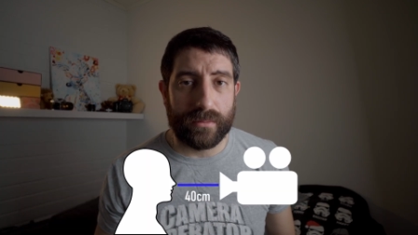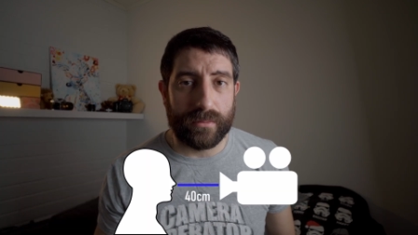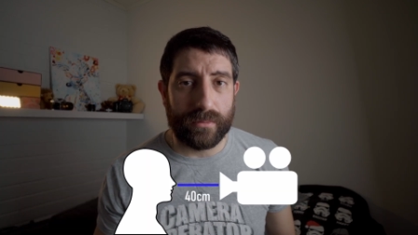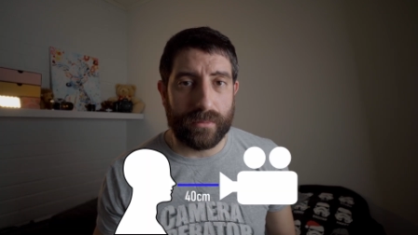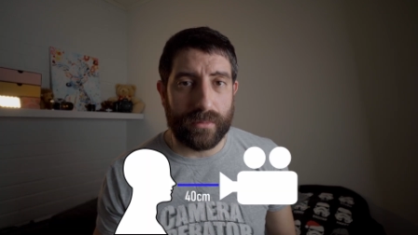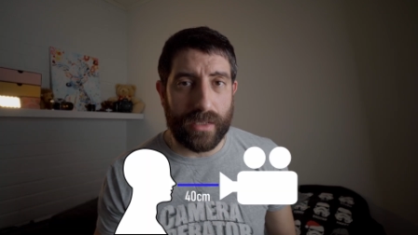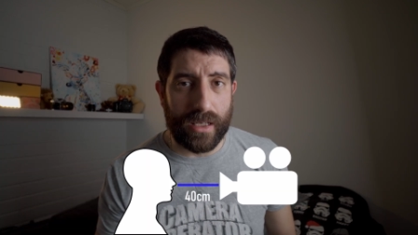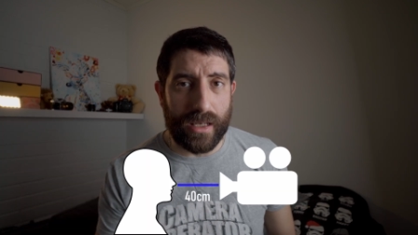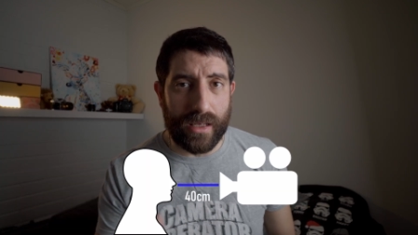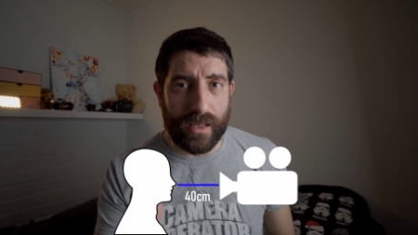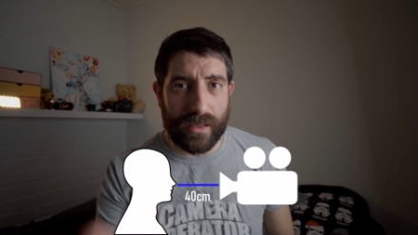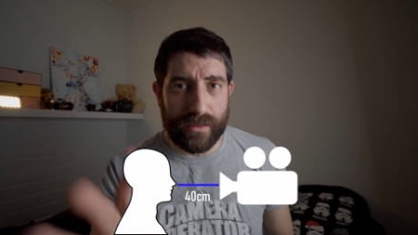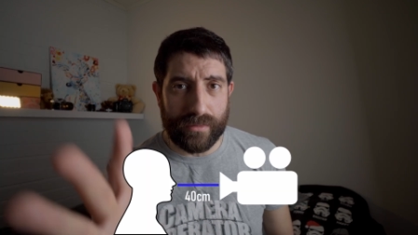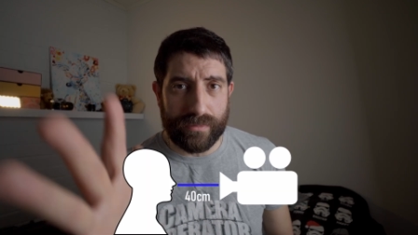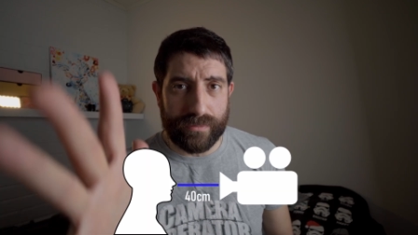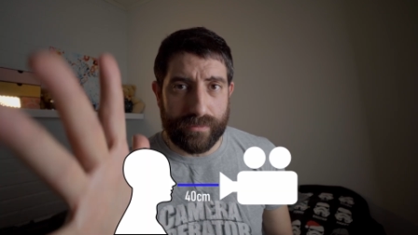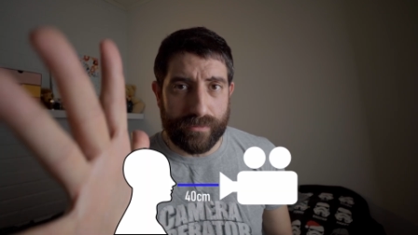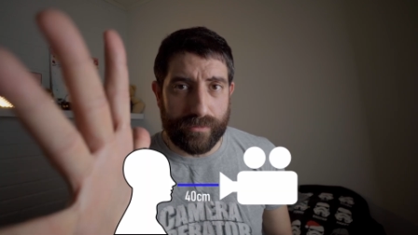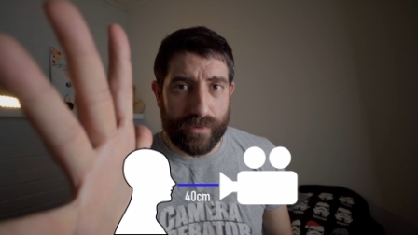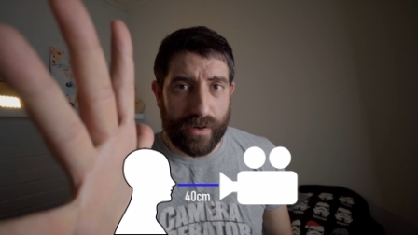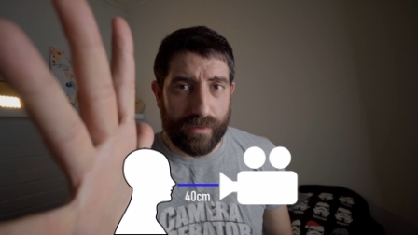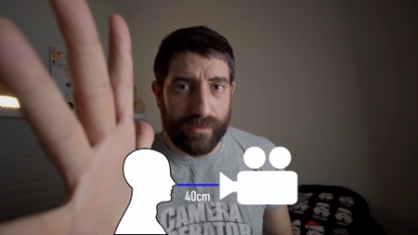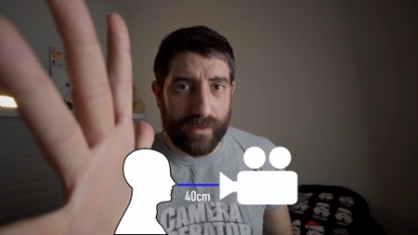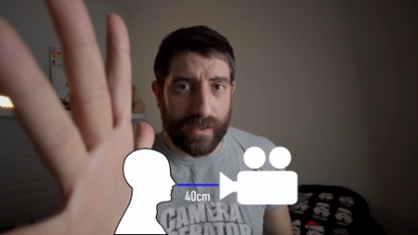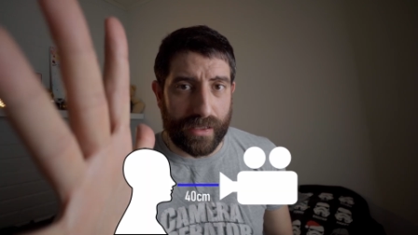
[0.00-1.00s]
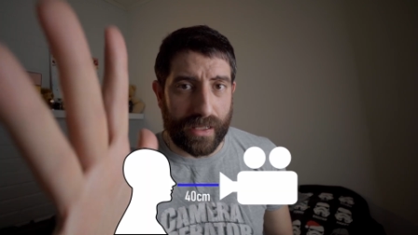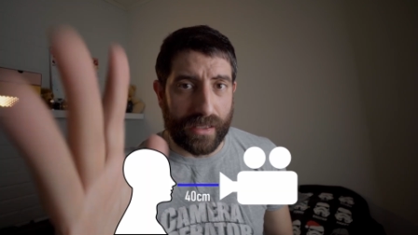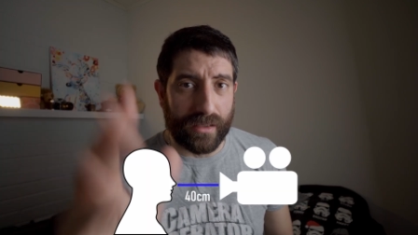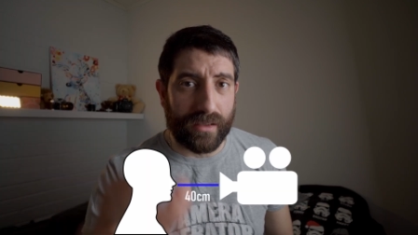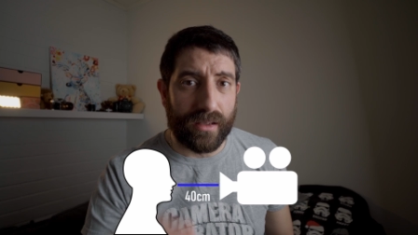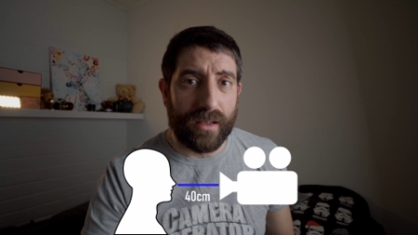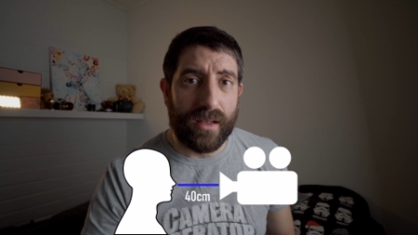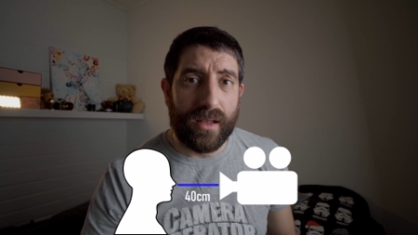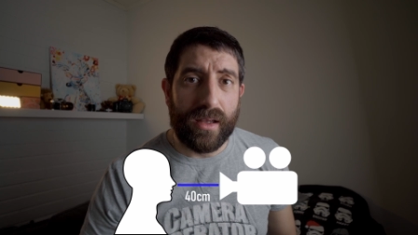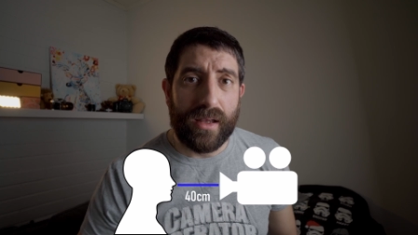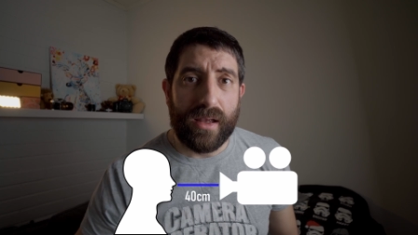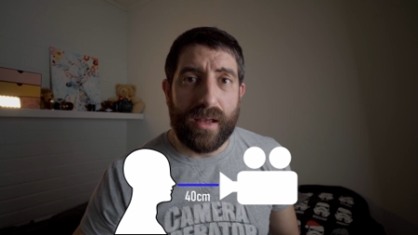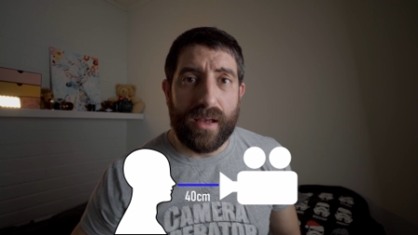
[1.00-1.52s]
That's roughly that.
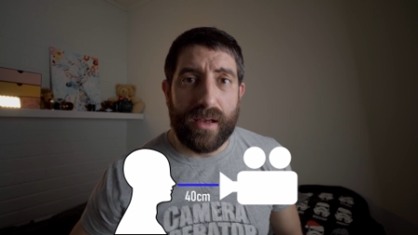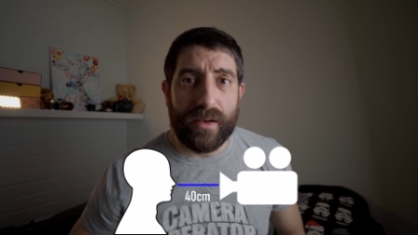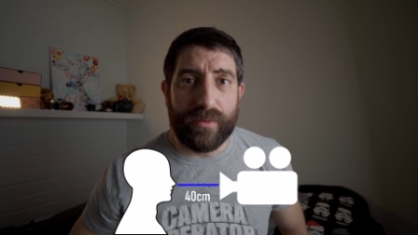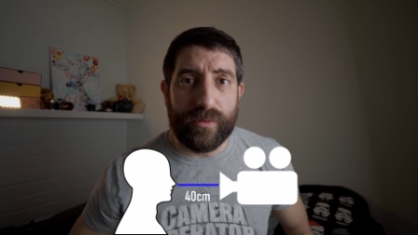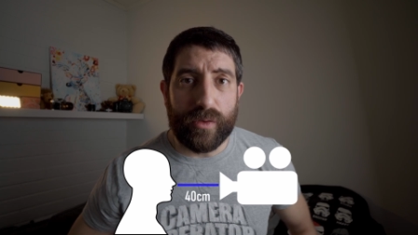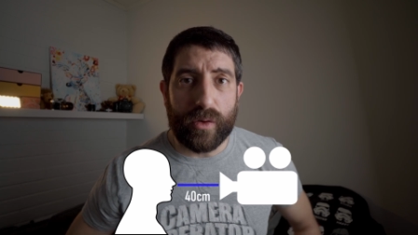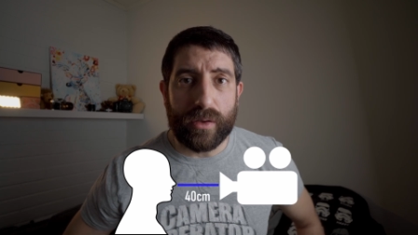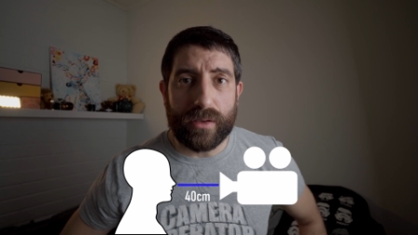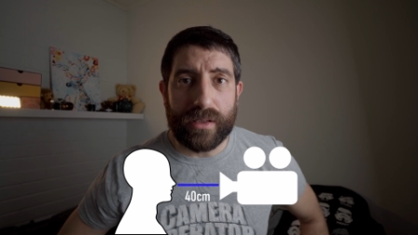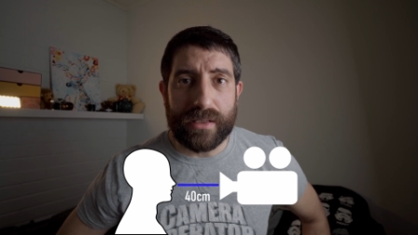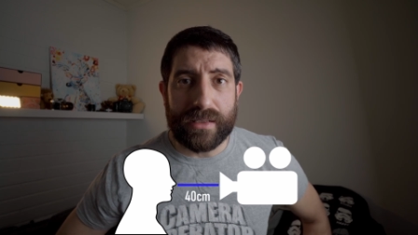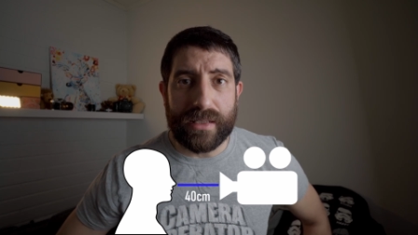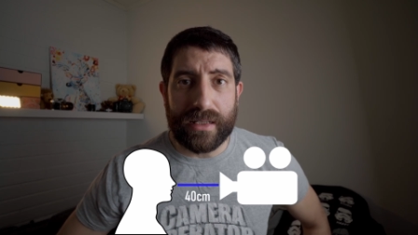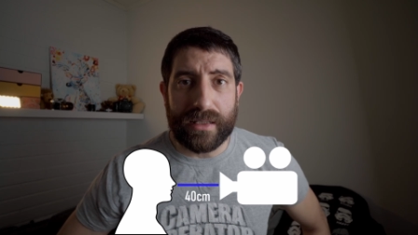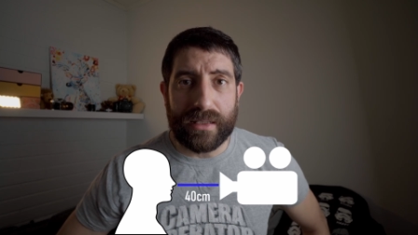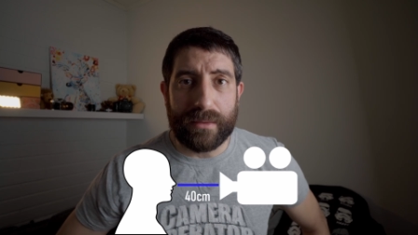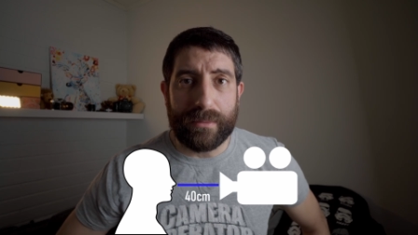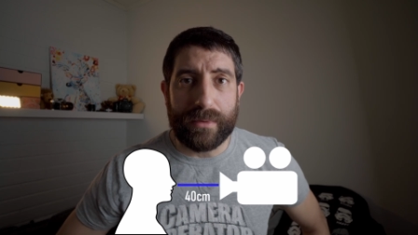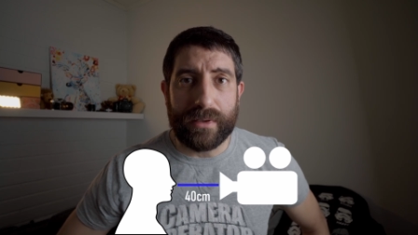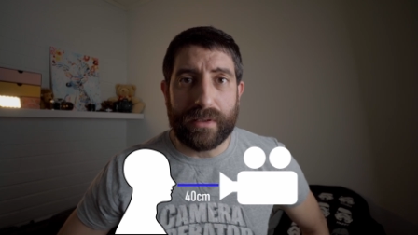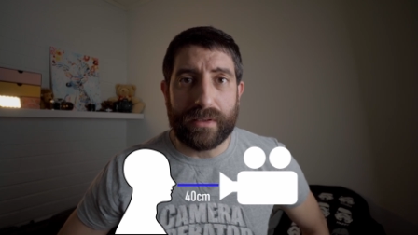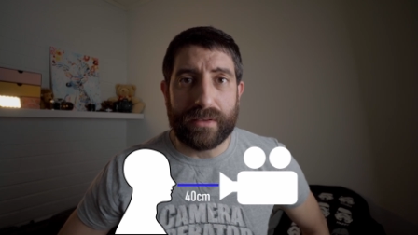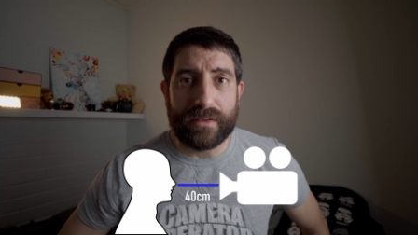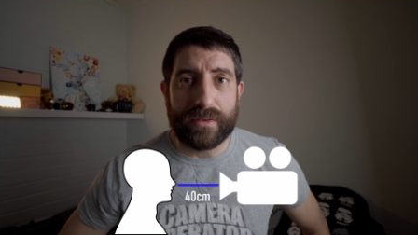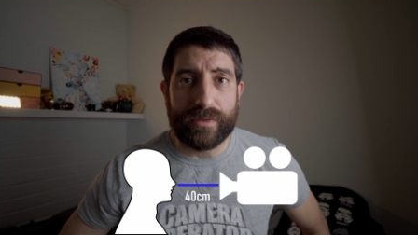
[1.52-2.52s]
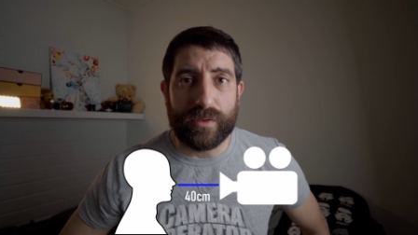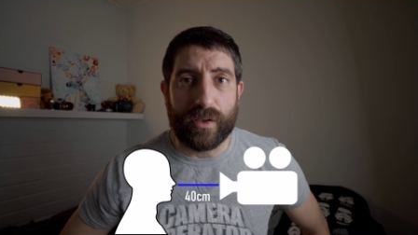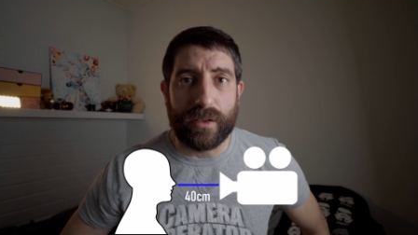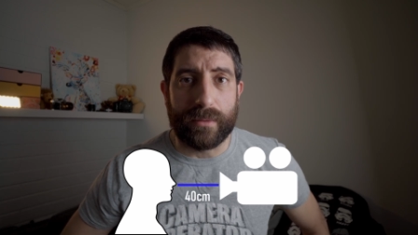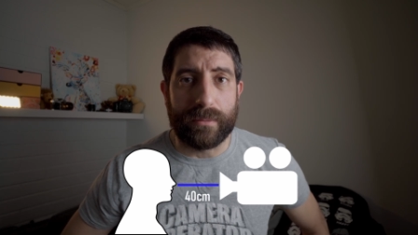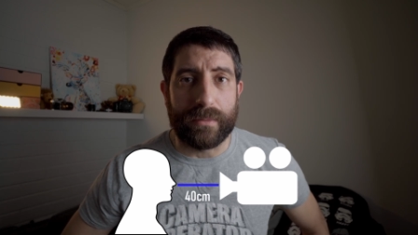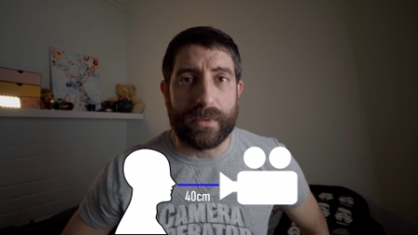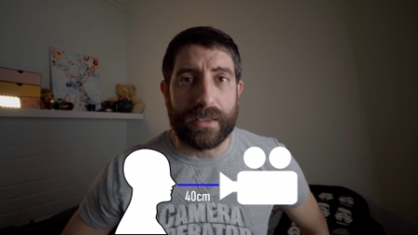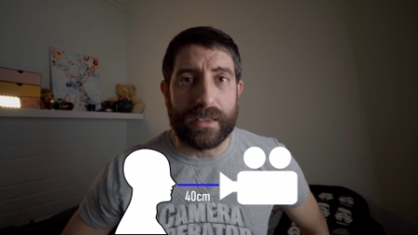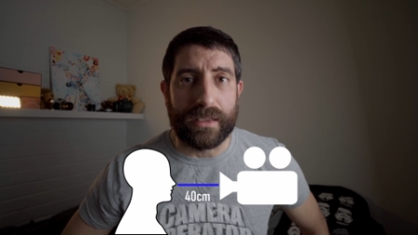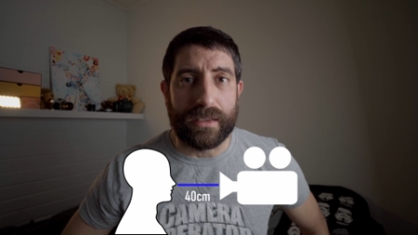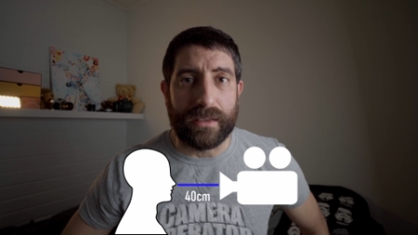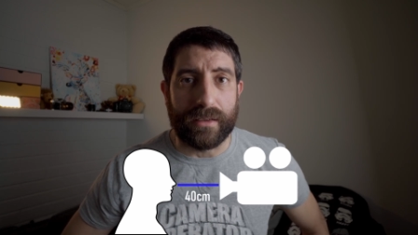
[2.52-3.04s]
40 centimeters
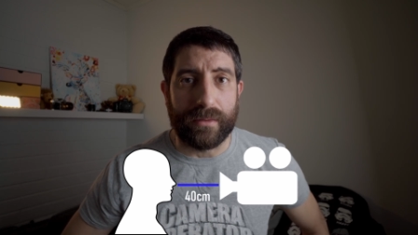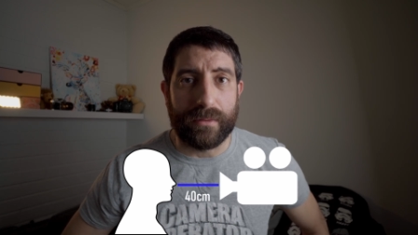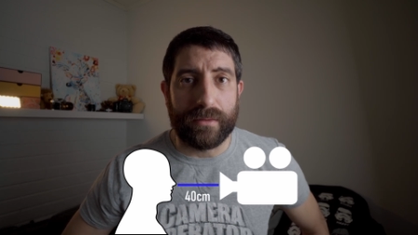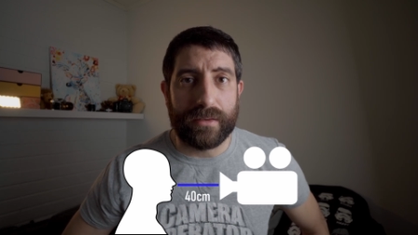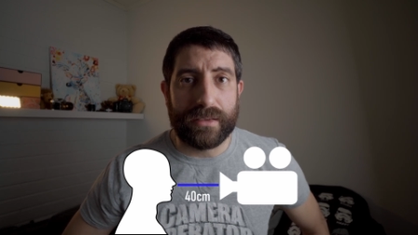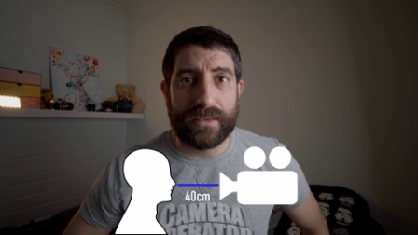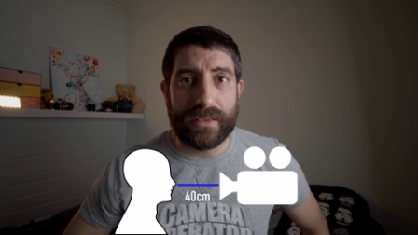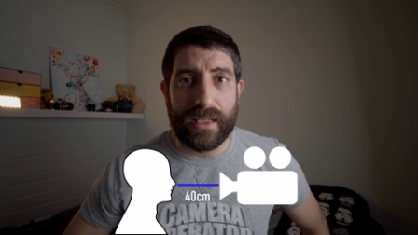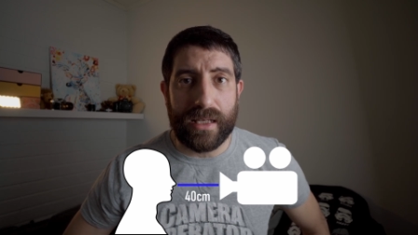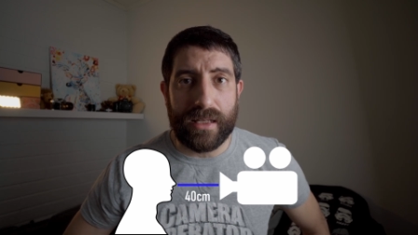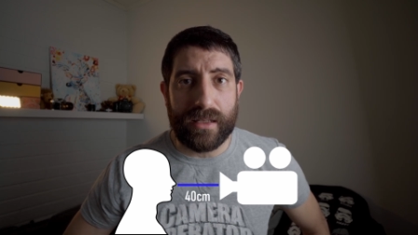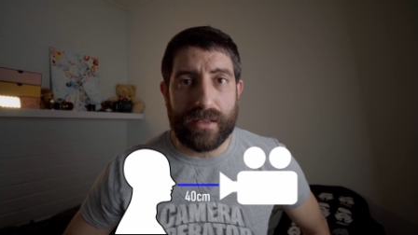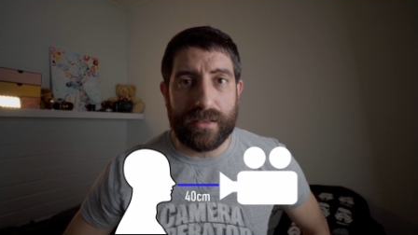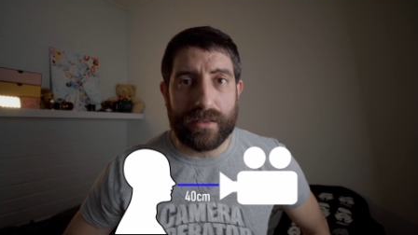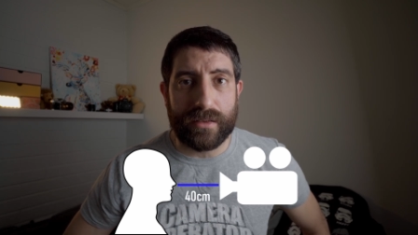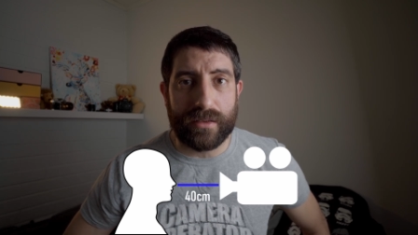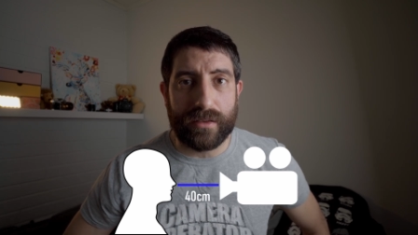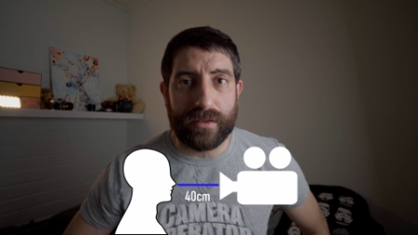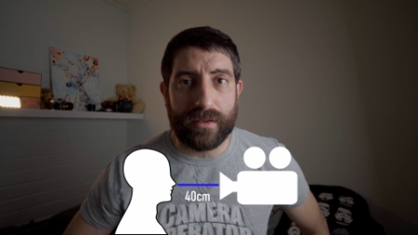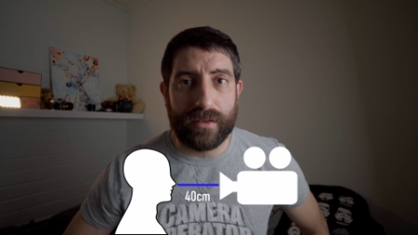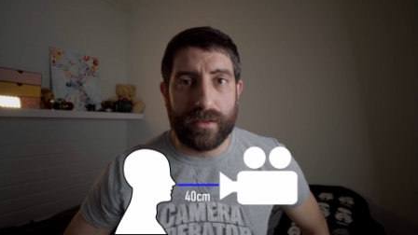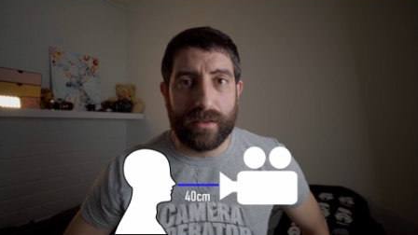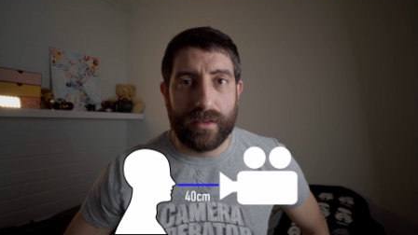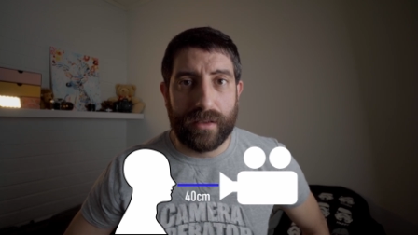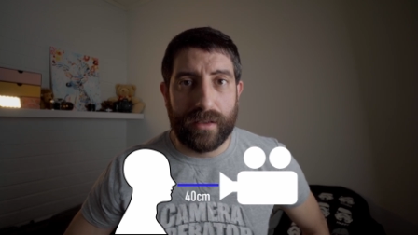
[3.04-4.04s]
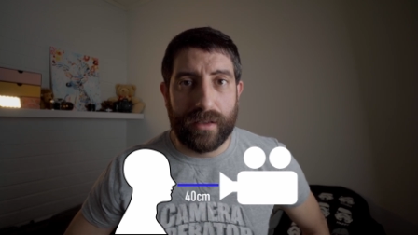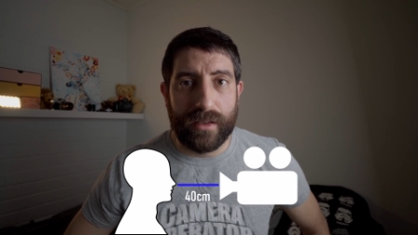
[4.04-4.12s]
from the sensor,